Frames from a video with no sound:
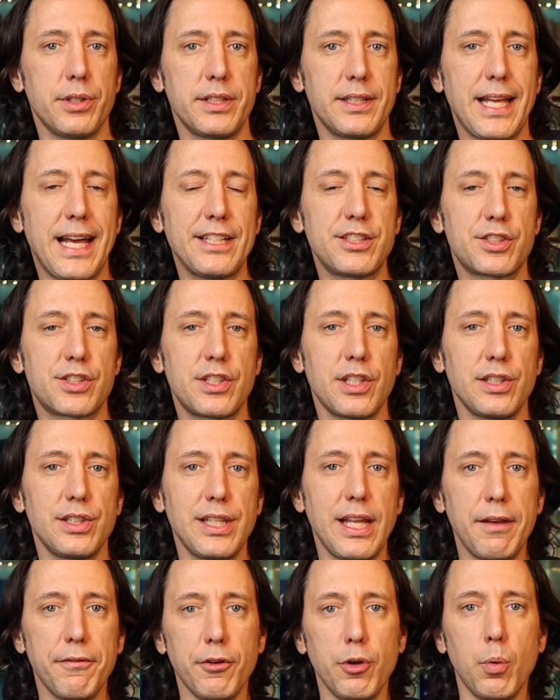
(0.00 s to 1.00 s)
And that's the
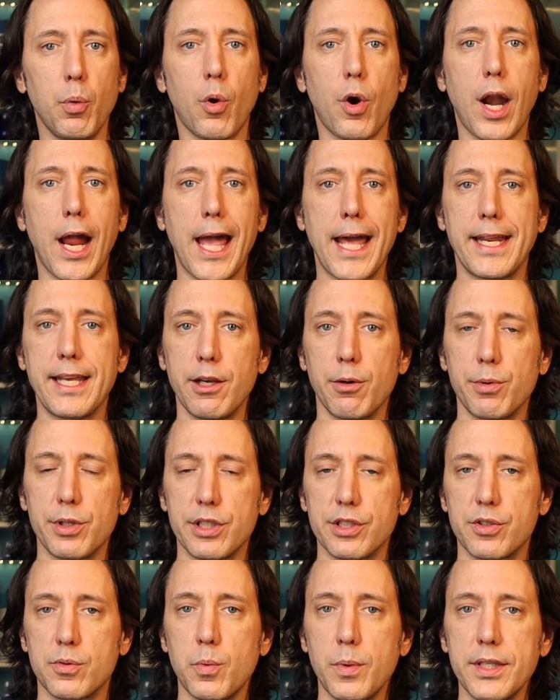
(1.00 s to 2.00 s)
level we're at here with
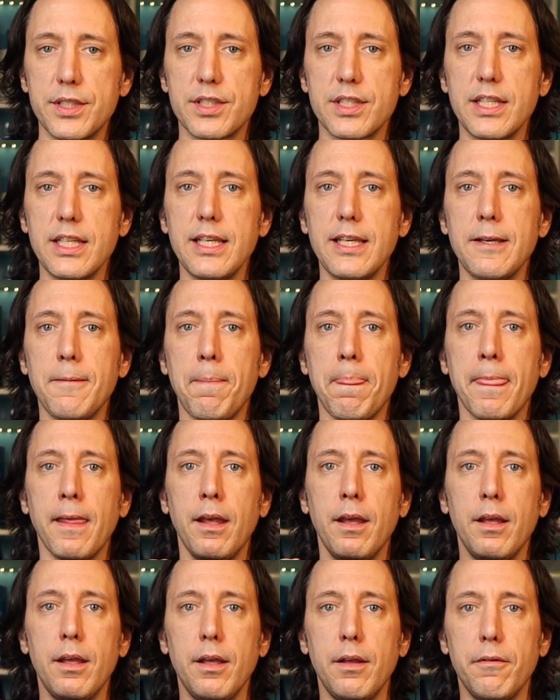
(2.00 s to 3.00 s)
this whiskey.
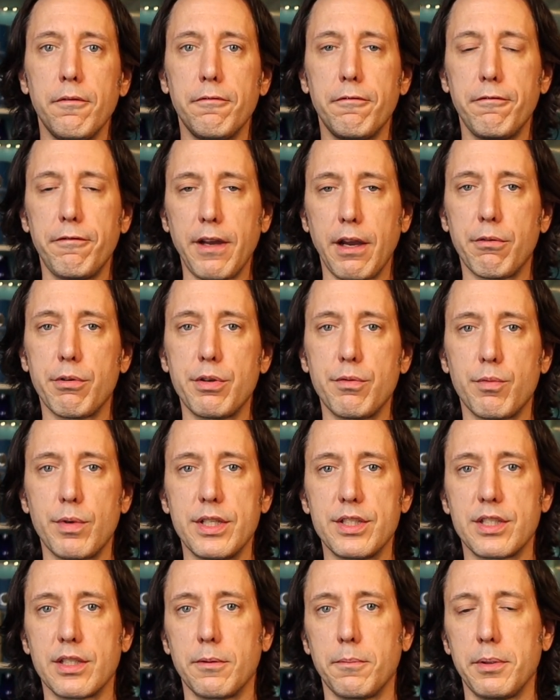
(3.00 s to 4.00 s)
Very
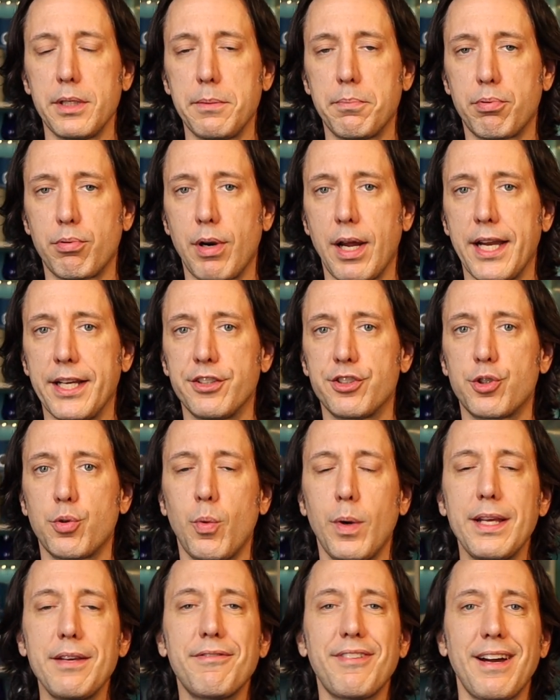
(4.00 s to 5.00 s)
reasonably priced,
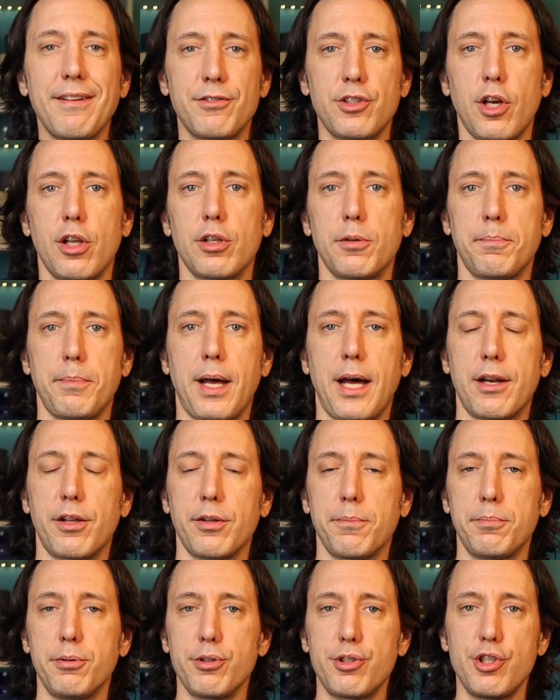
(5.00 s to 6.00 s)
$25 bottle.
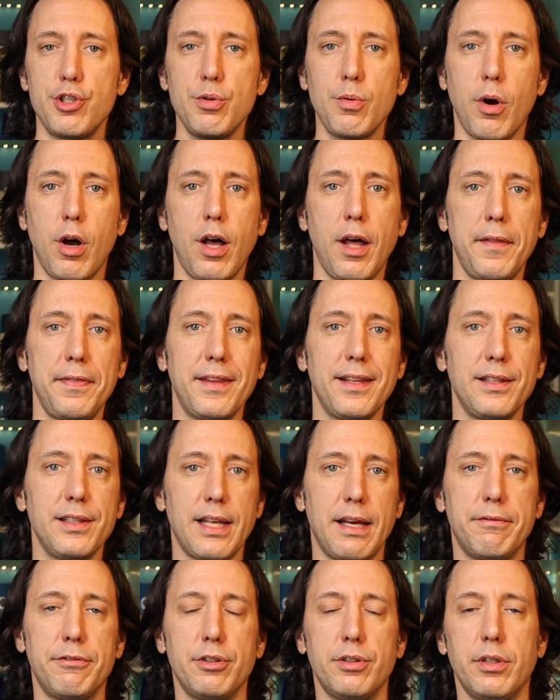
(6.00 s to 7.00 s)
It puts you on the
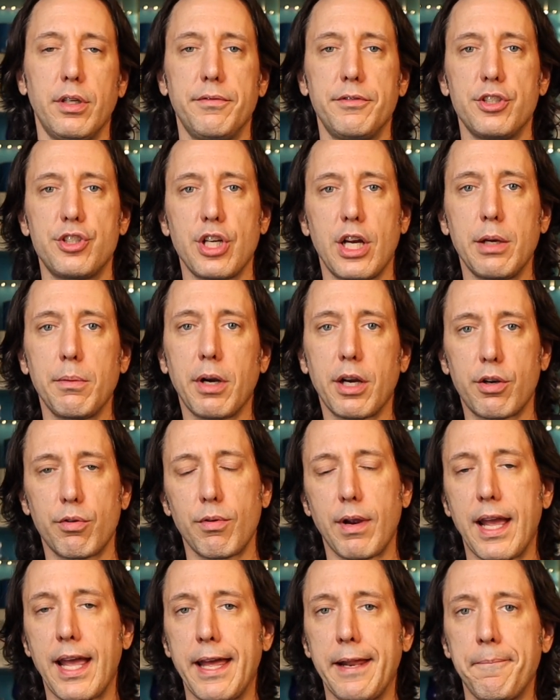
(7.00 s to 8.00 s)
level of the Johnny Walker
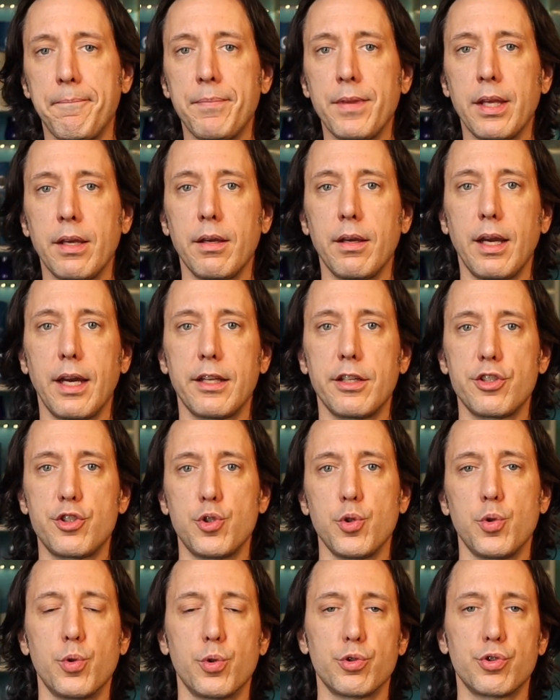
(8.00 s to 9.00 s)
Red and the
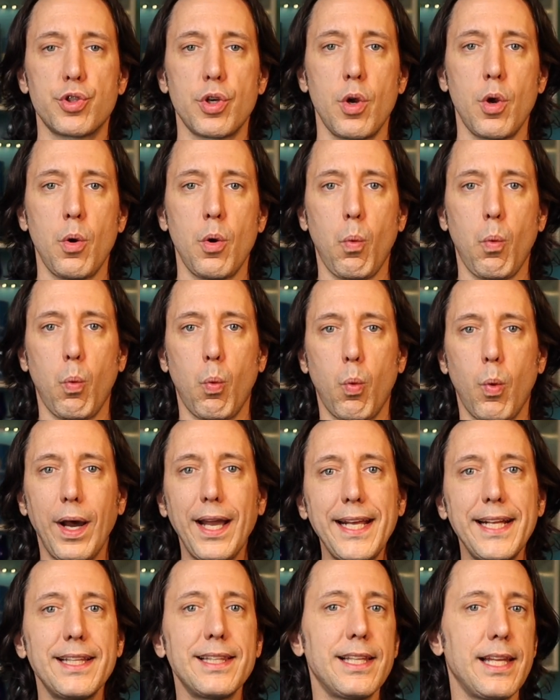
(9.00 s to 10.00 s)
Dewar's
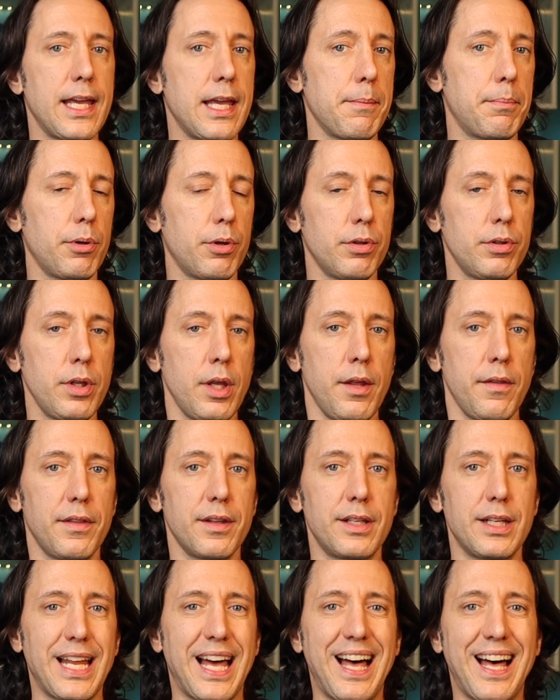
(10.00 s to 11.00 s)
White Label, the
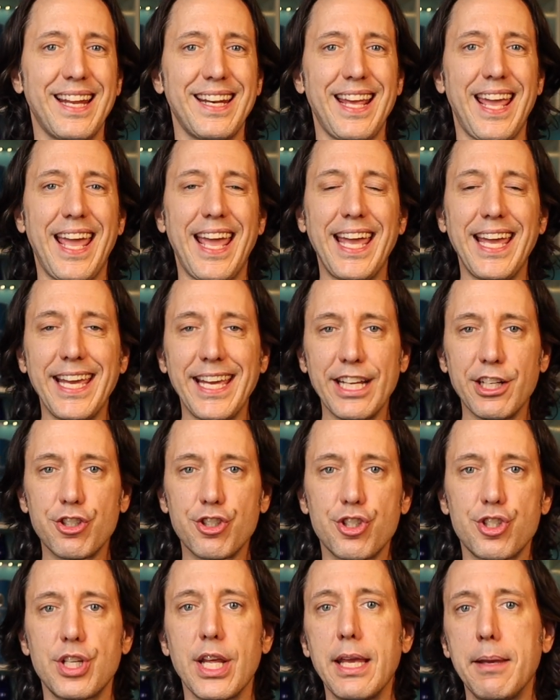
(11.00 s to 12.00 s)

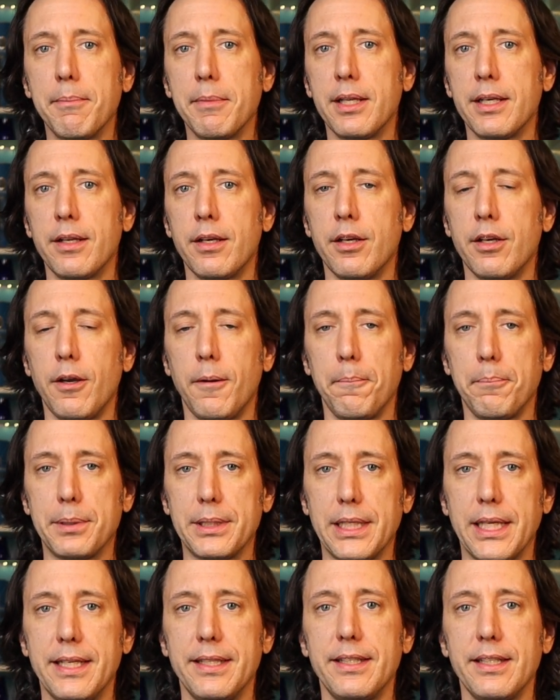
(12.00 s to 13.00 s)
non-age statement
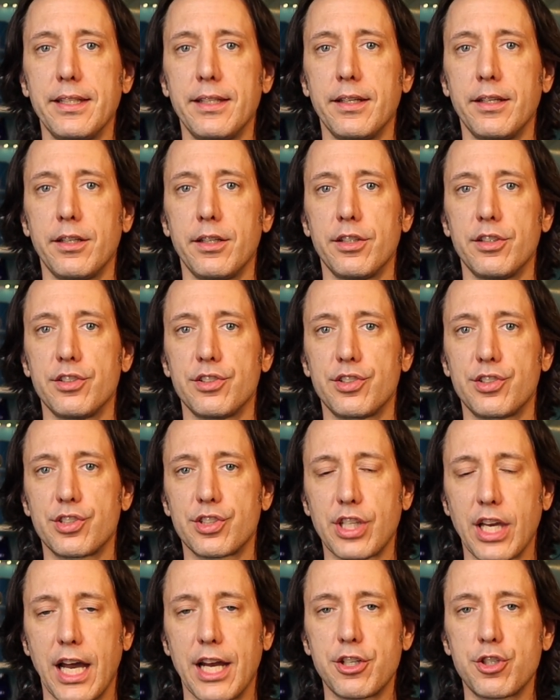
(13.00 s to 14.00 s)
blended
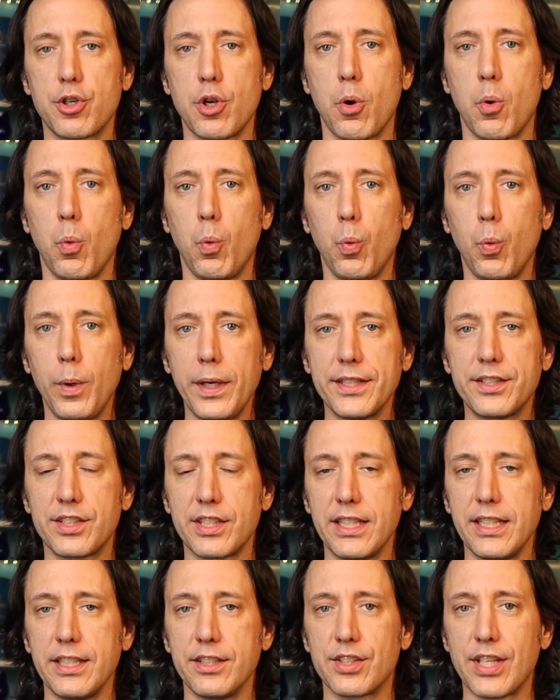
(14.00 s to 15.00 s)
Scotch
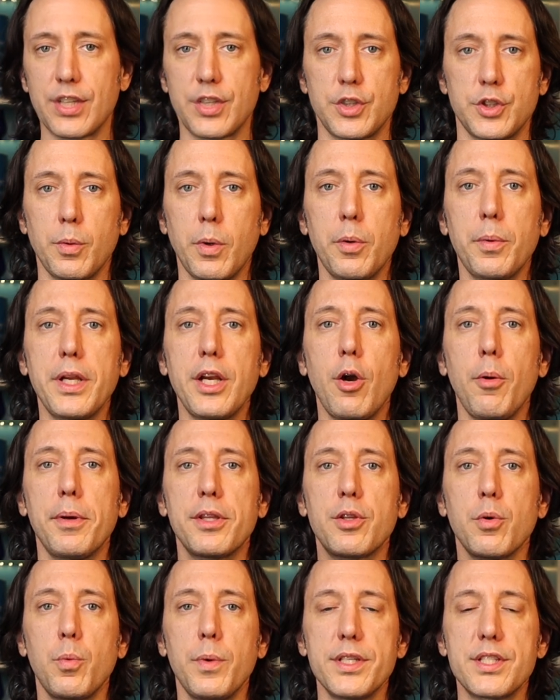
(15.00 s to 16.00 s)
whiskeys. So what do we know
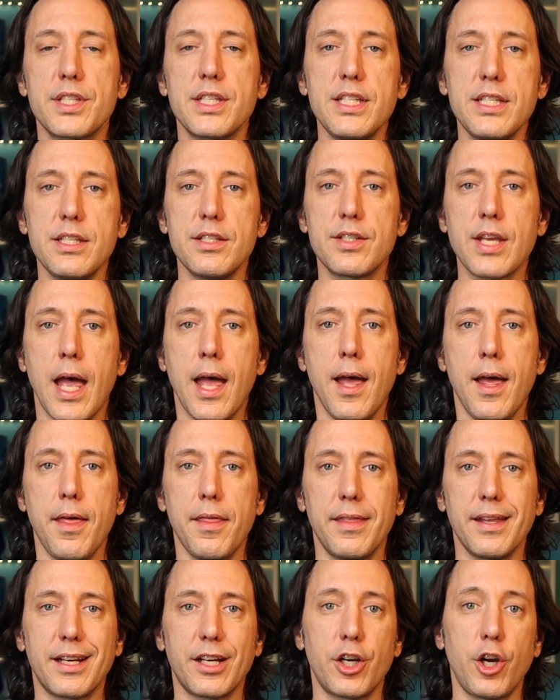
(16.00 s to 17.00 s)
about the whiskeys
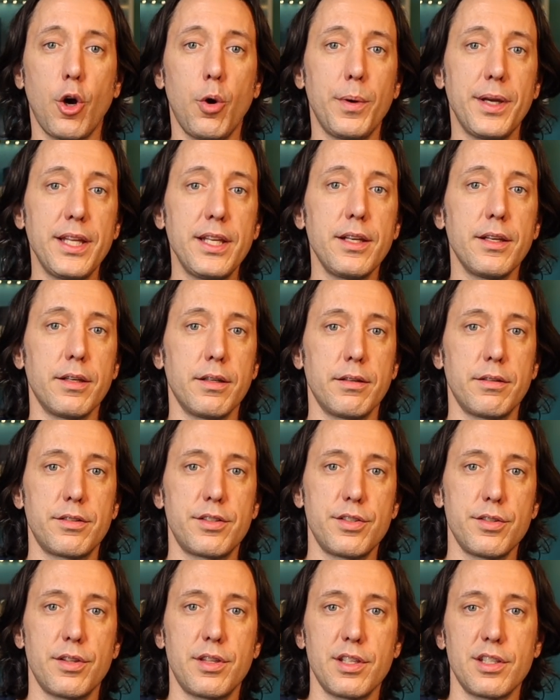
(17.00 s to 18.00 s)
that go
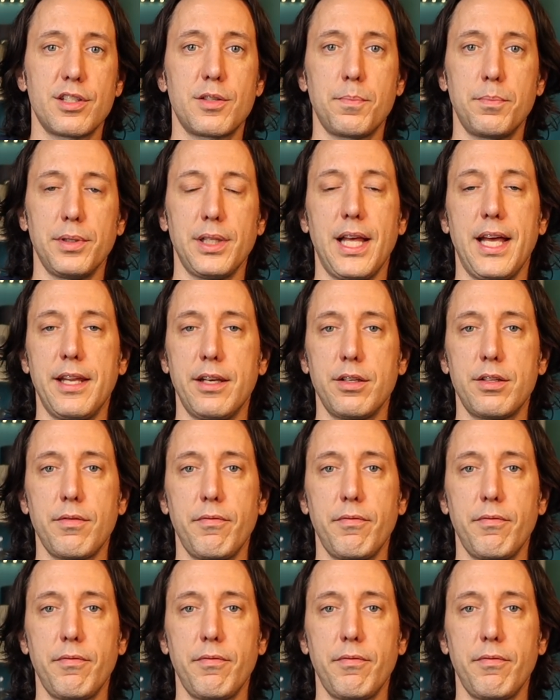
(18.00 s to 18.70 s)
into this blend?